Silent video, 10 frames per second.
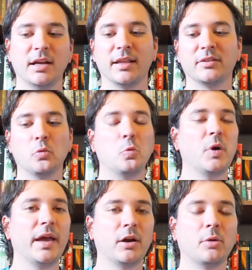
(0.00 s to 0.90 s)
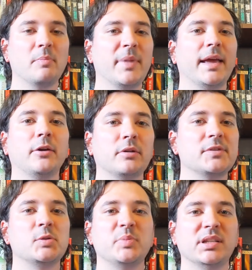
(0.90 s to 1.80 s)
Like the way her manner of
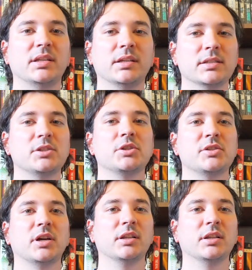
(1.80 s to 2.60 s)
speaking is just